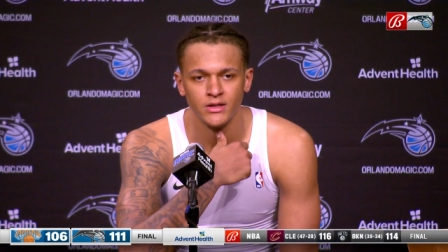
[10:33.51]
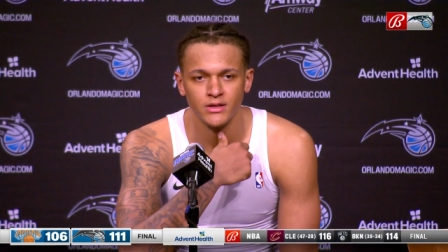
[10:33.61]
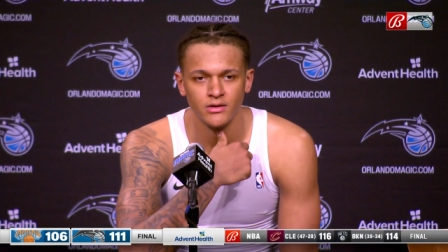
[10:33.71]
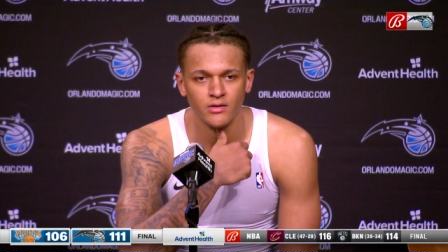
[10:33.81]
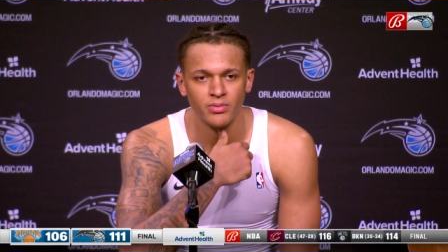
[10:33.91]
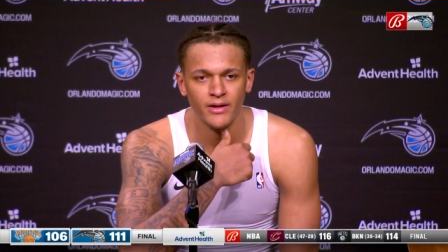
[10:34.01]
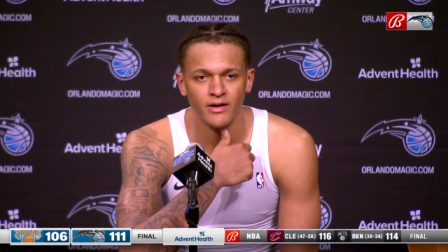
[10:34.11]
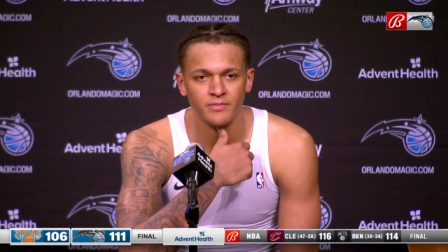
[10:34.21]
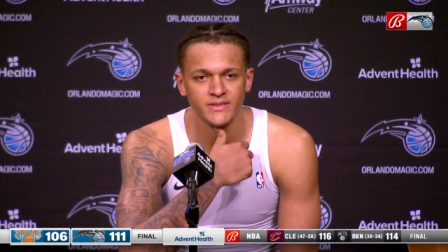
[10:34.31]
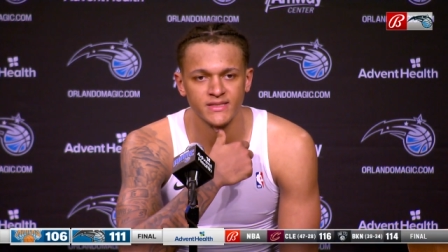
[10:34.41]
you know,
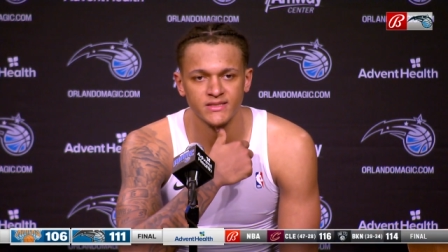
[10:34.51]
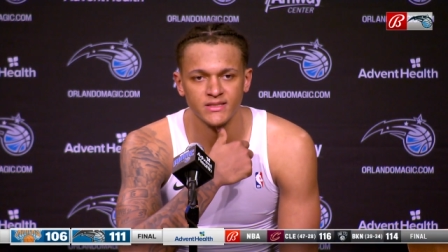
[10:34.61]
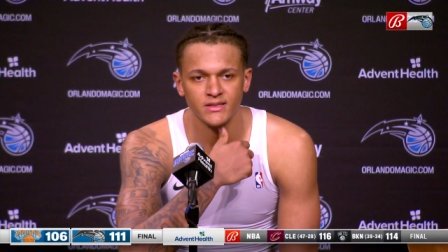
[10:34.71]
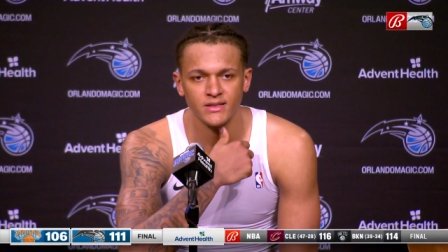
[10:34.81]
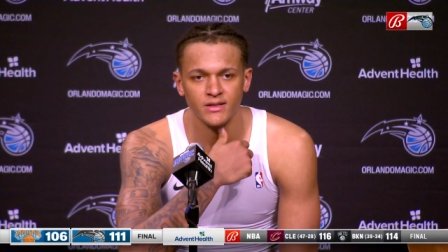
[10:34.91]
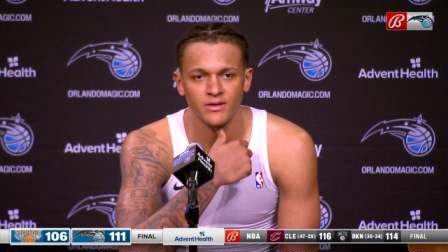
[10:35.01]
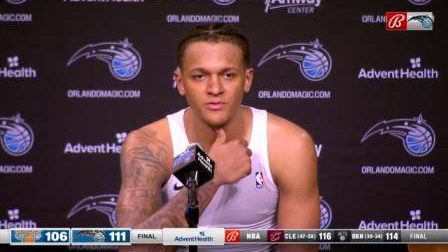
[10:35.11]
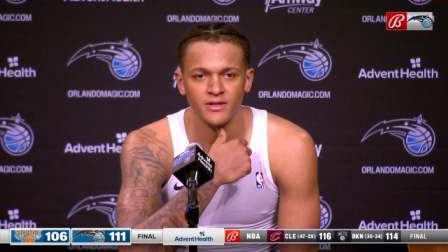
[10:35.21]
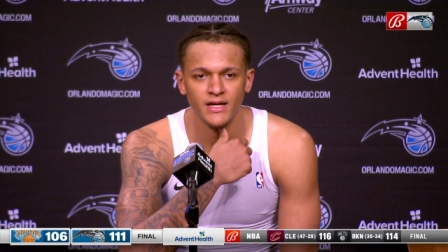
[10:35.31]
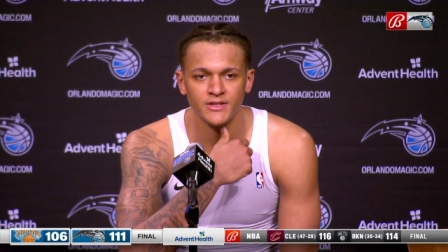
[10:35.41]
playoff position and
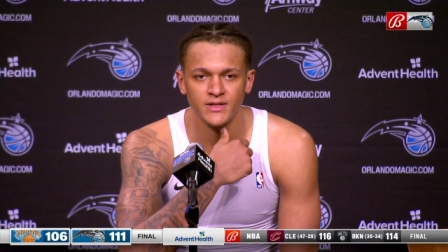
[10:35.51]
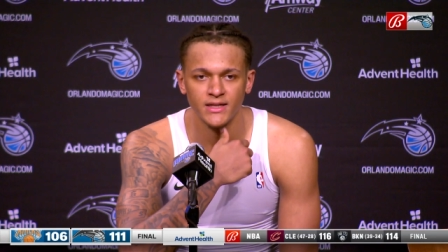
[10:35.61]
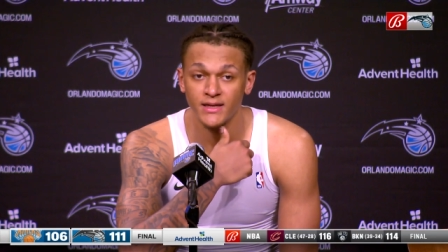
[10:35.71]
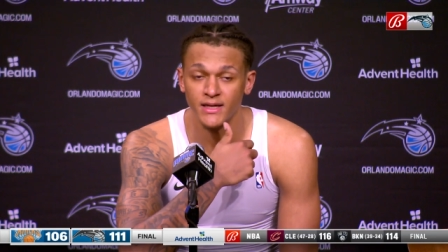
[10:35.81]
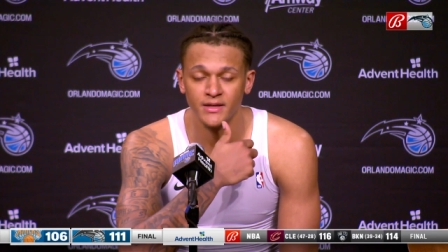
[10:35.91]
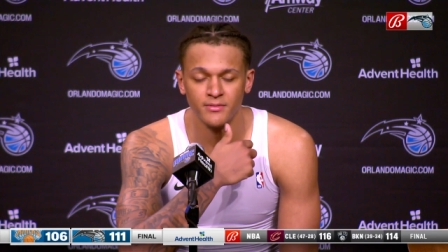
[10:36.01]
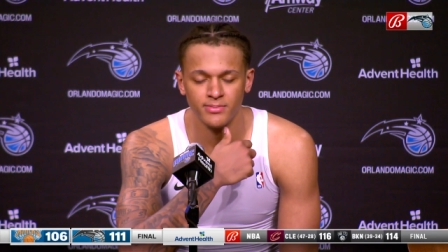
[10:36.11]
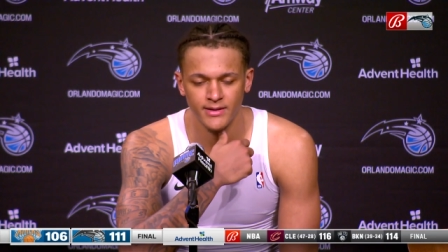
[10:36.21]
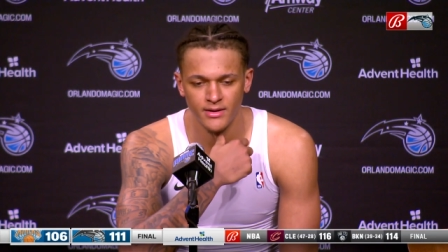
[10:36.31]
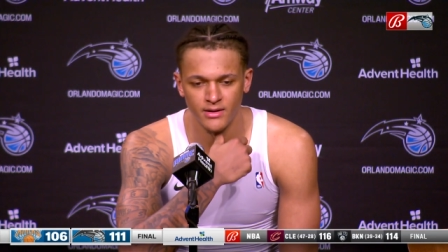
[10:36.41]
whatnot, trying to get into
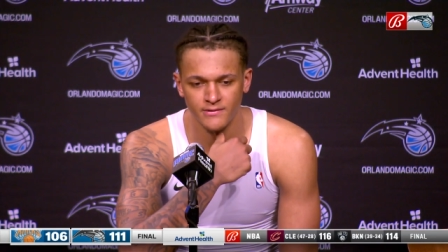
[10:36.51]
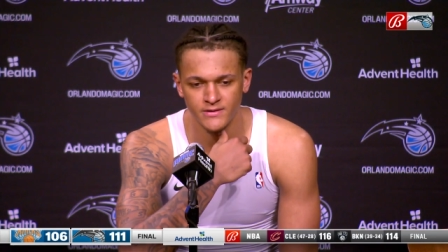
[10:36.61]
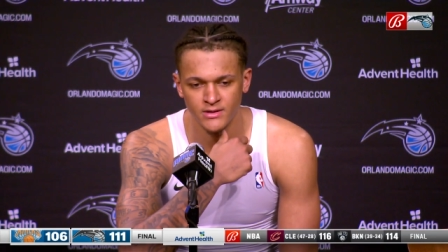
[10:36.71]
playoffs.